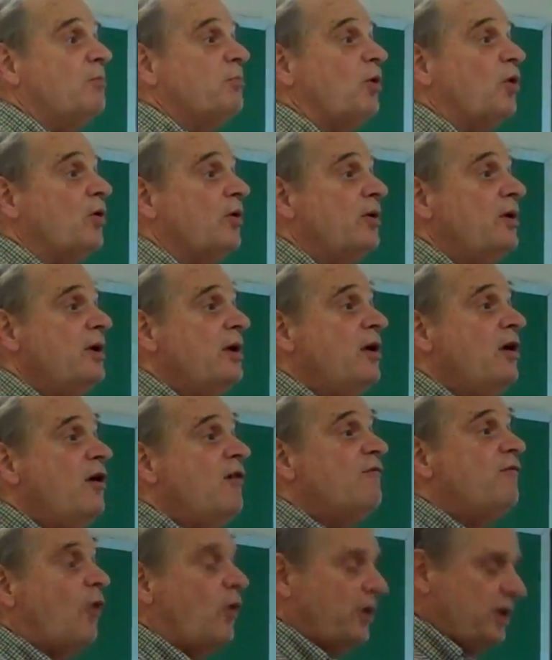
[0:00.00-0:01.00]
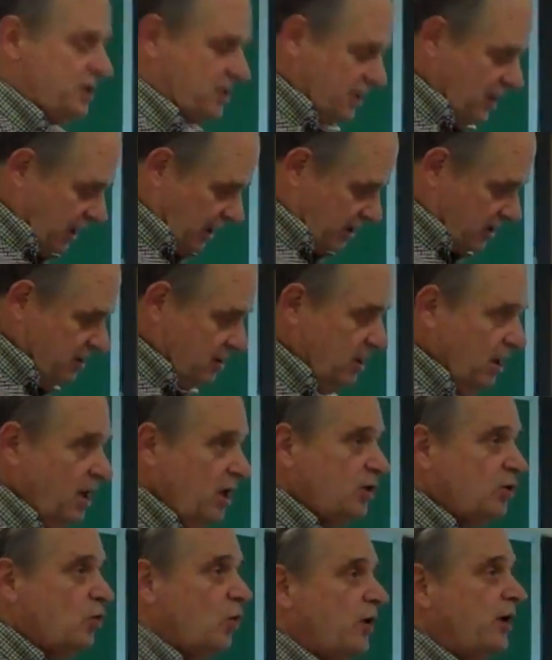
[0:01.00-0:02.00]
number? 46.
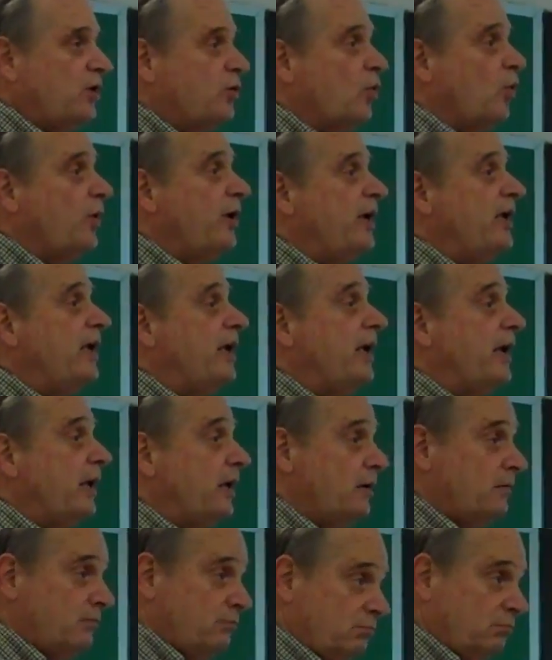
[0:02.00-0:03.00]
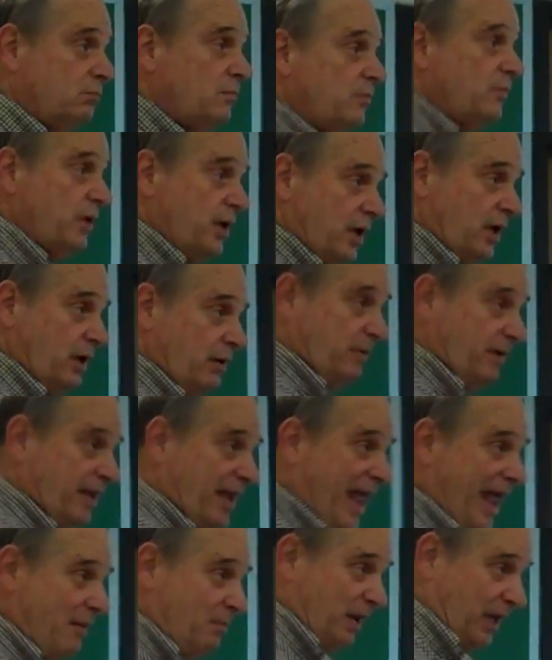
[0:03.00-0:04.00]
23 in the
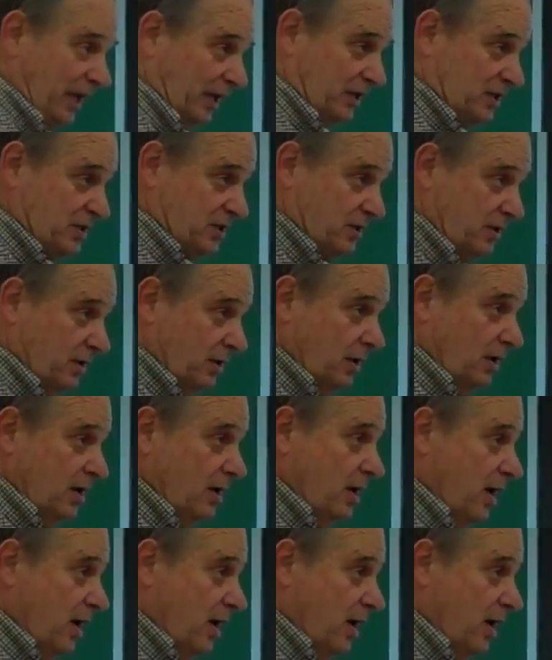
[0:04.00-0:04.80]
gametes.